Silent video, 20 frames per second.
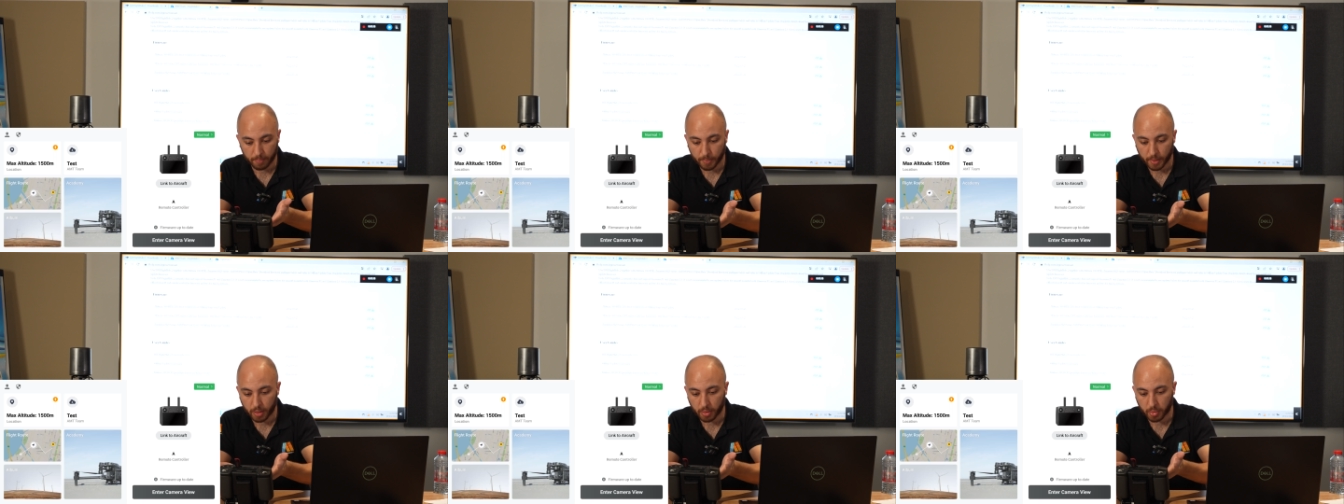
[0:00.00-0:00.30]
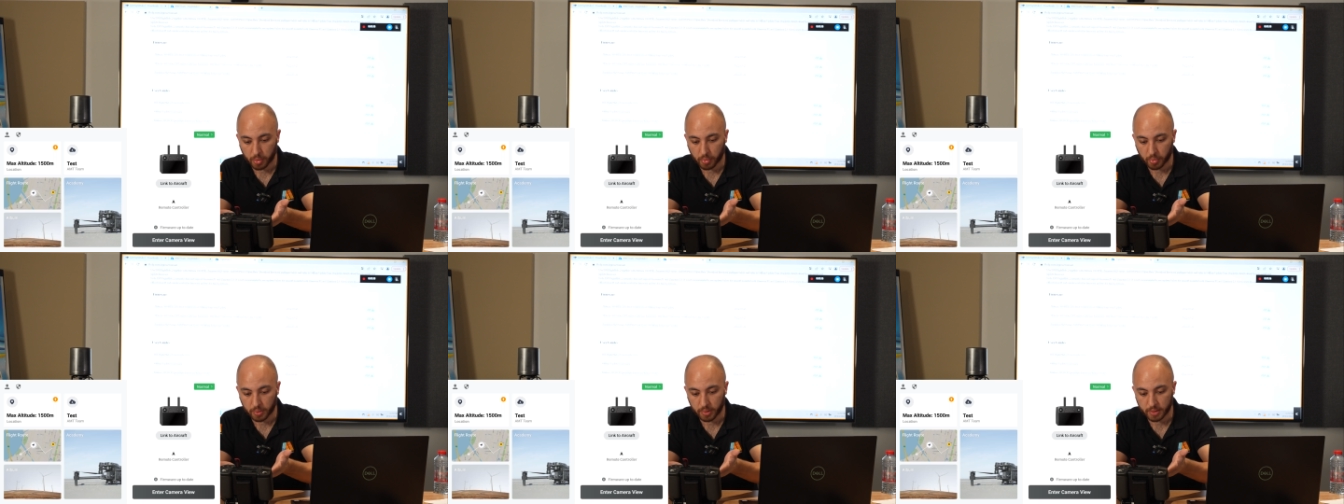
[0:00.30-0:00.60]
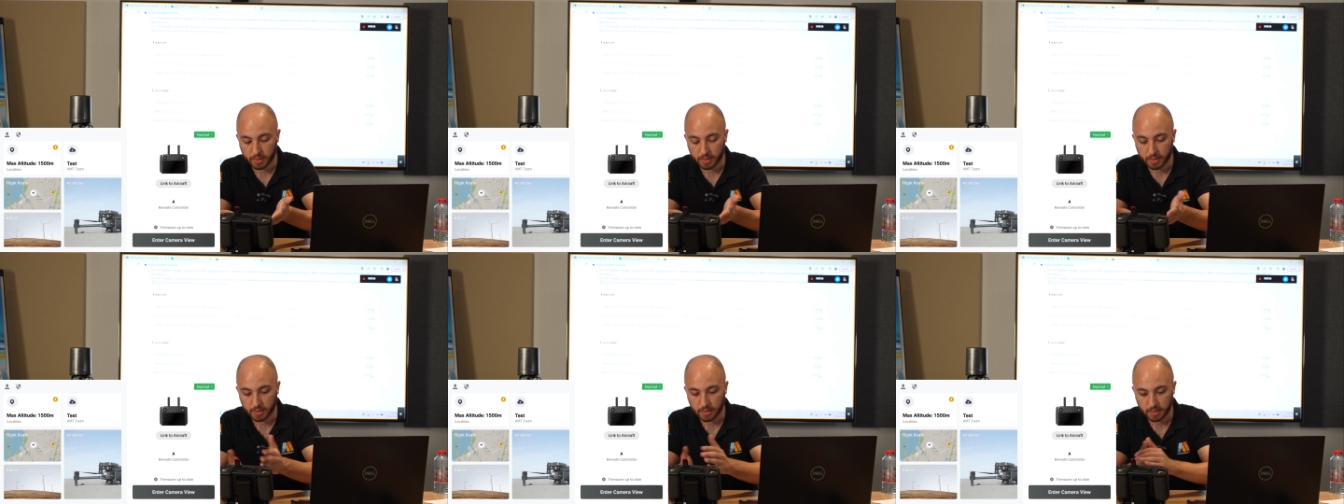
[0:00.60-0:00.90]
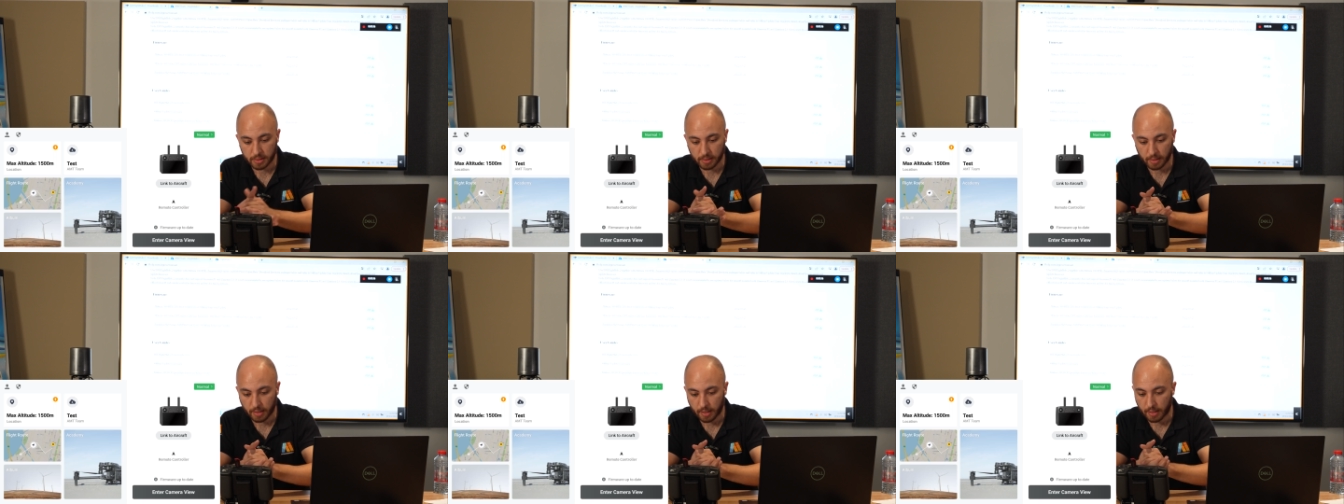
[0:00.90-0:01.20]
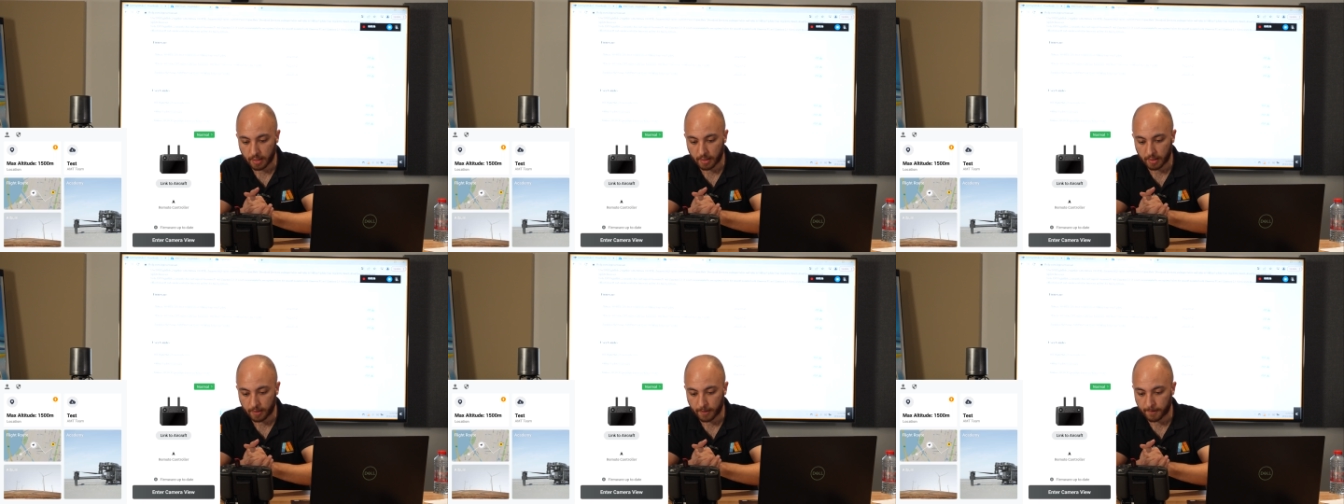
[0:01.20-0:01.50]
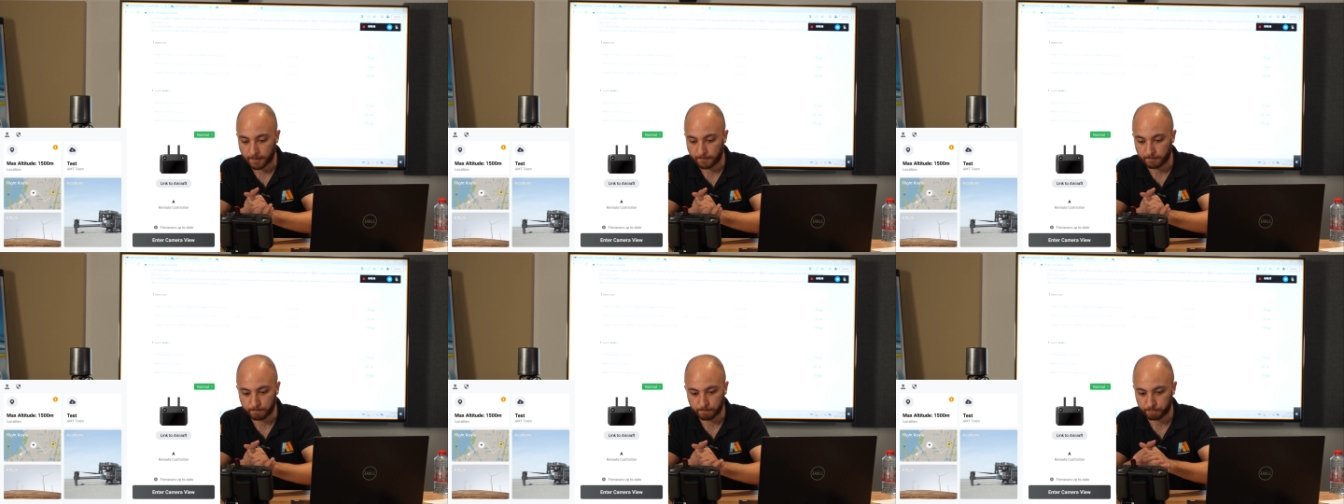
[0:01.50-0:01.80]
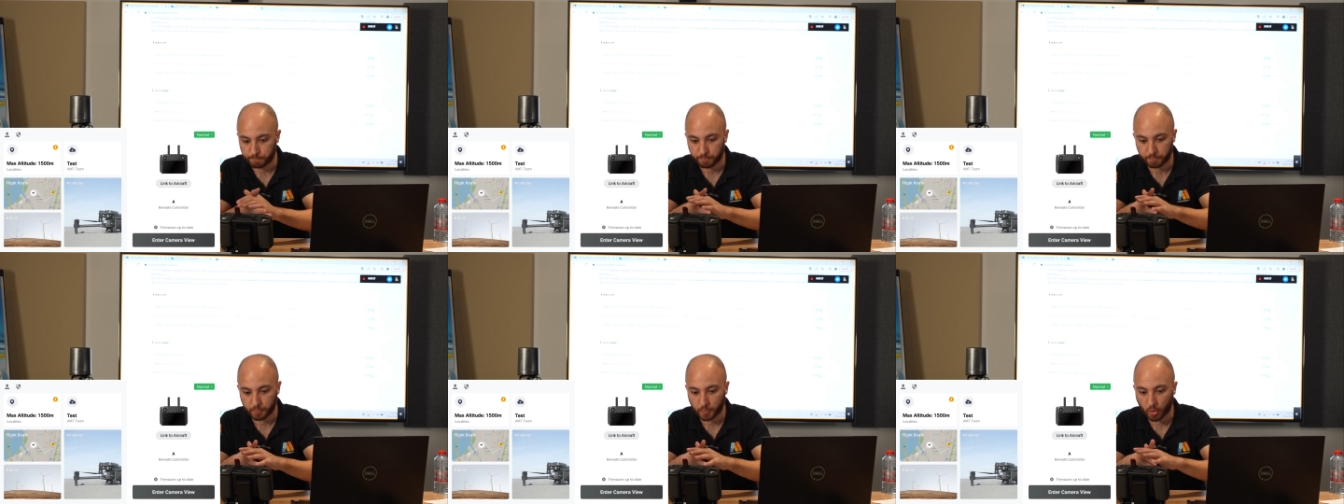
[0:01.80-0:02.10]
Pilot 2 is
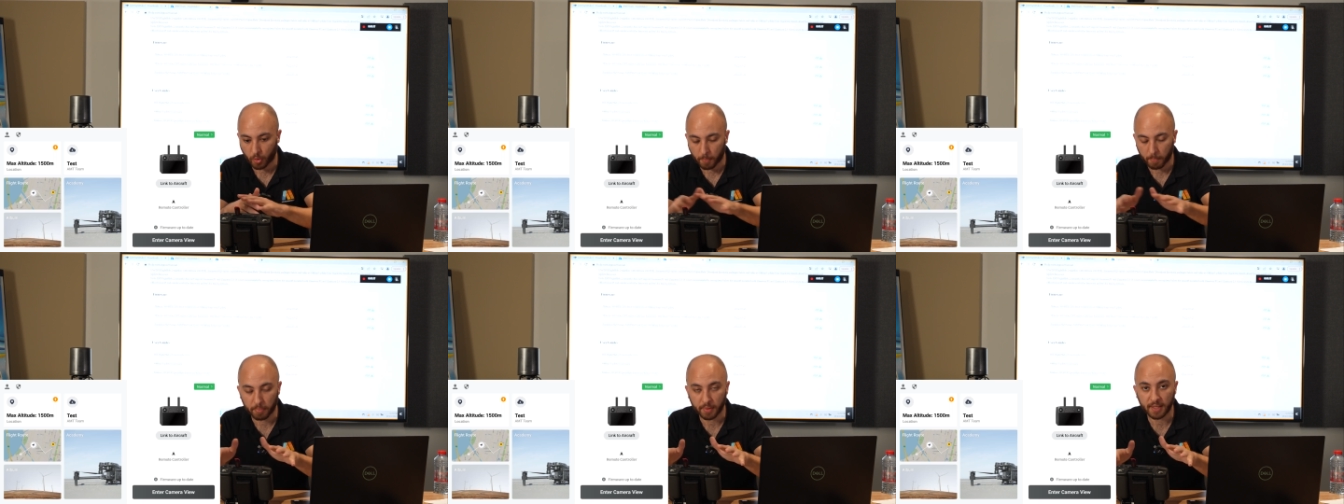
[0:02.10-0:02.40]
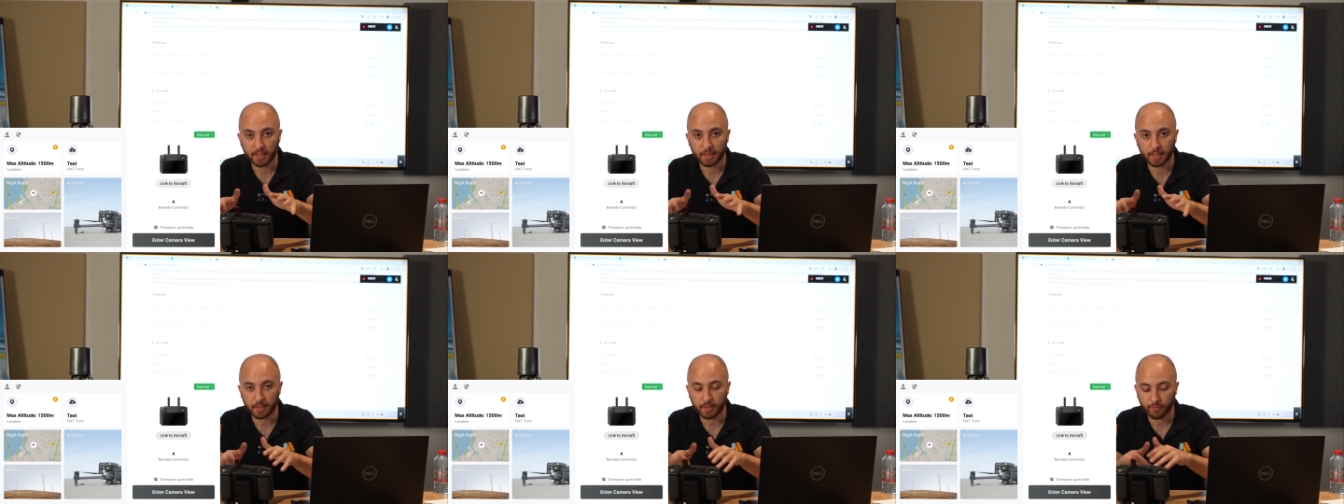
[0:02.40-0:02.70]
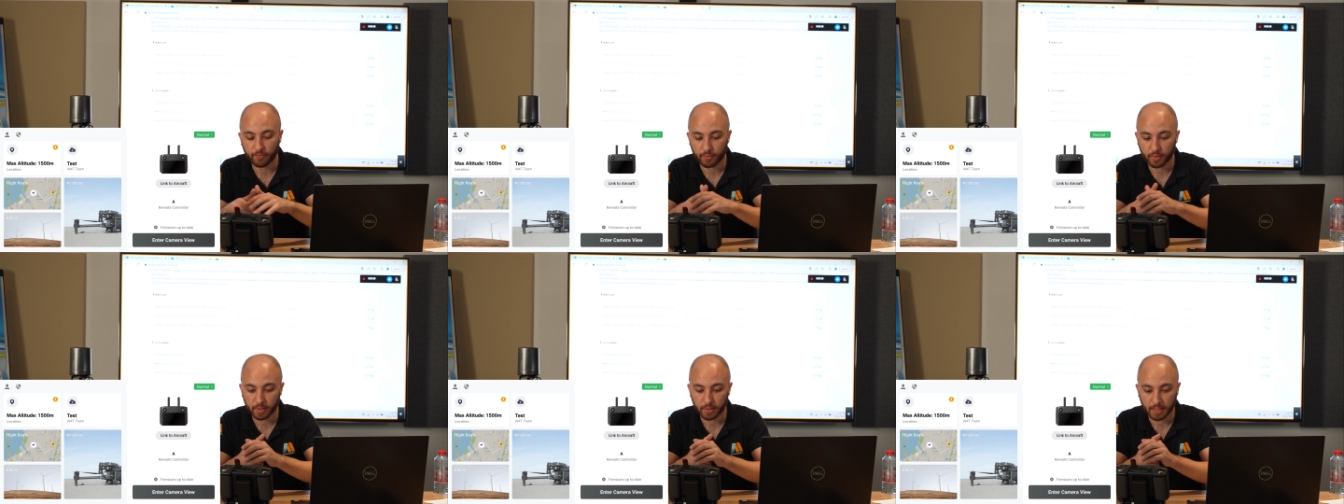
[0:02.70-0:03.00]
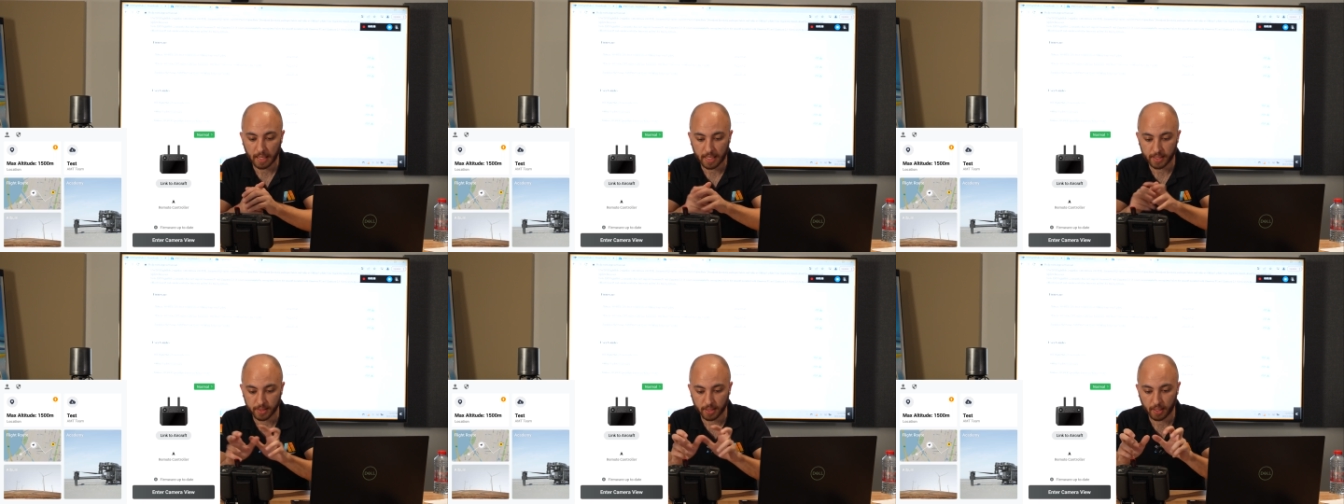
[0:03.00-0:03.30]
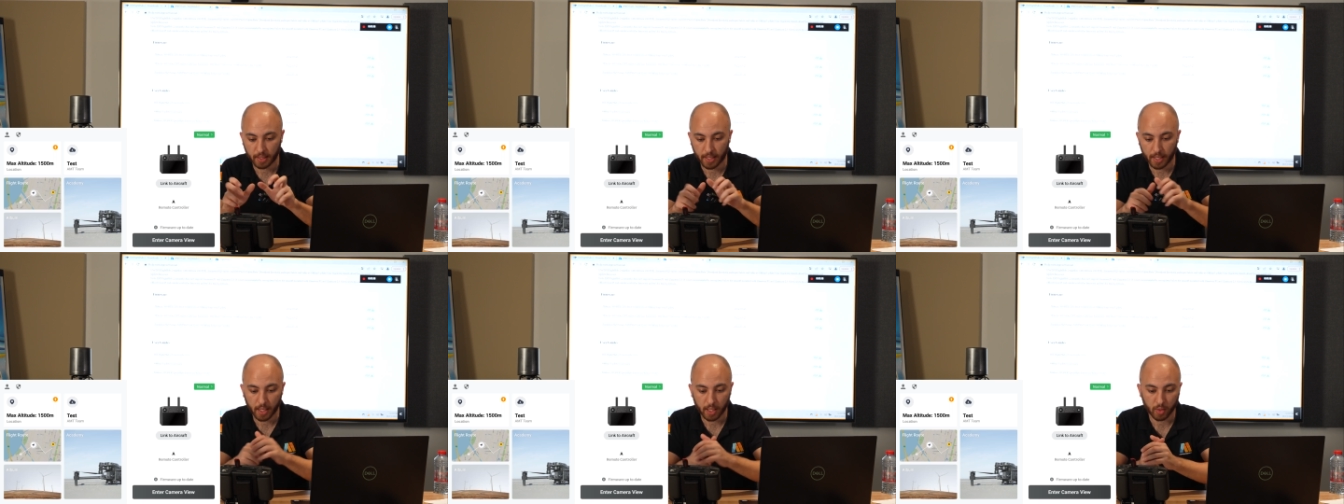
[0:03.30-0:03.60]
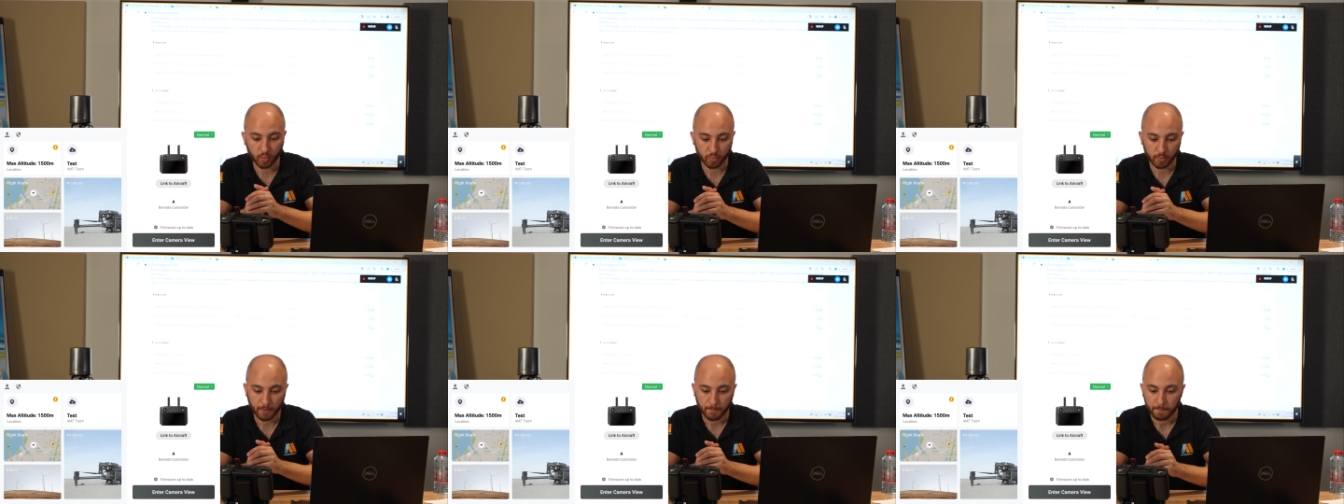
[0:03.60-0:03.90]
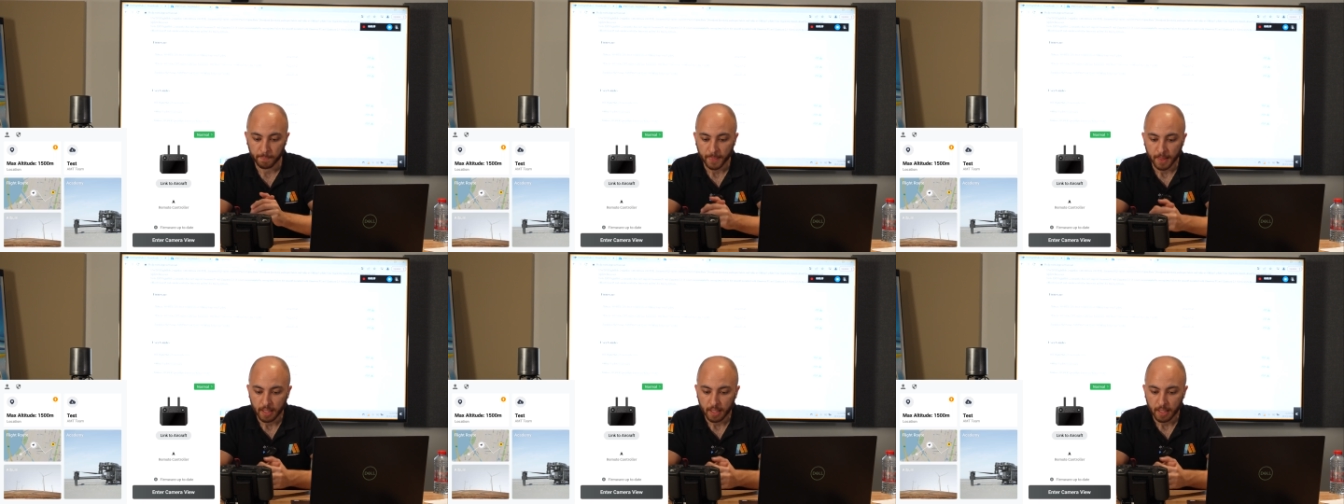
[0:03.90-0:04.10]
completely different as a layout.